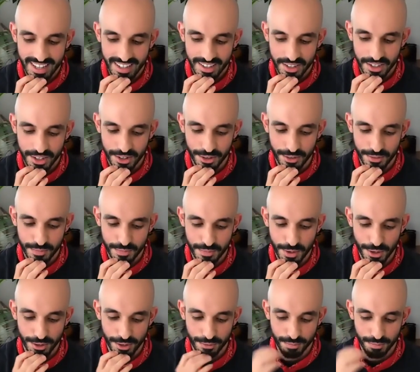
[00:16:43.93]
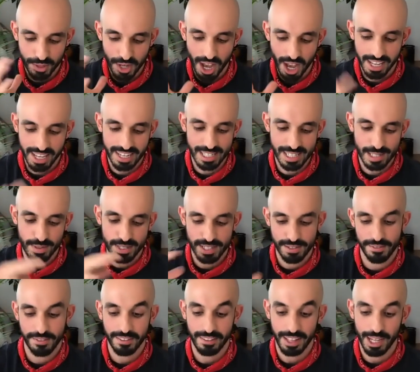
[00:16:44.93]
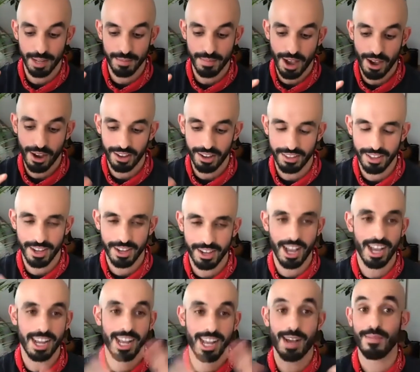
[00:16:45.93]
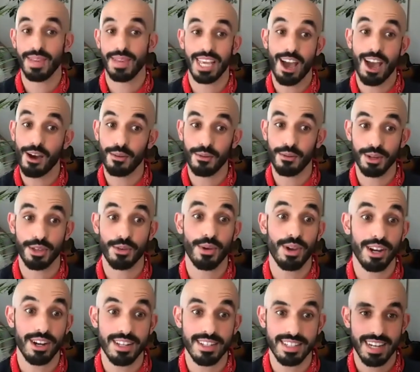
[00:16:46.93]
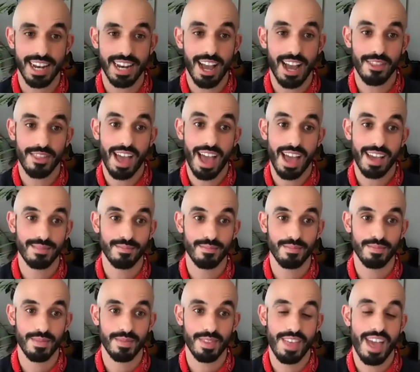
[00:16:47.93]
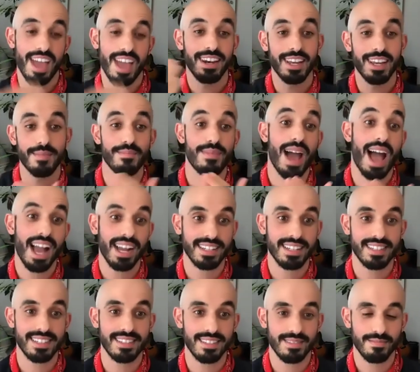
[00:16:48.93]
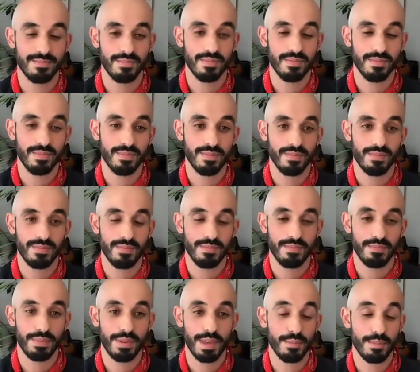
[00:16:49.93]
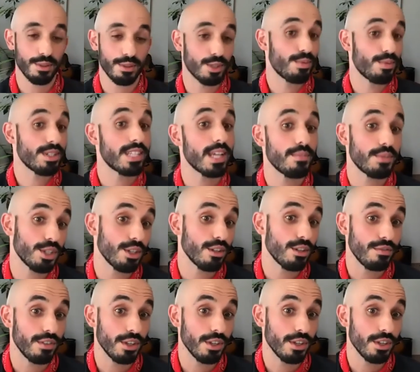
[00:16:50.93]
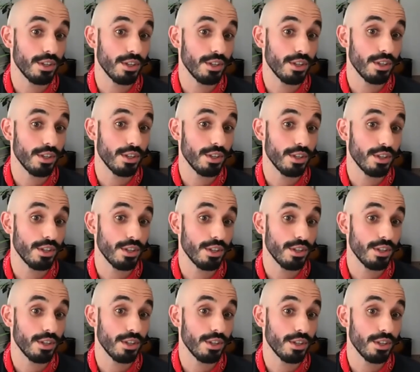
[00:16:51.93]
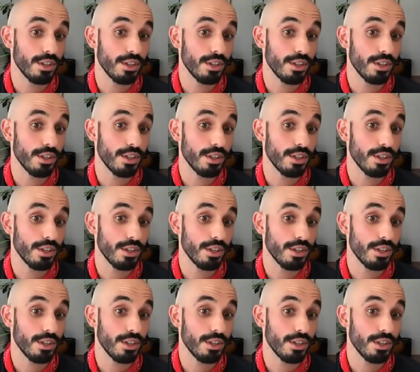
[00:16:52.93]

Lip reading: you're talking specifically about a coming out with queerness and how that then impacts people's perception of you, whether that's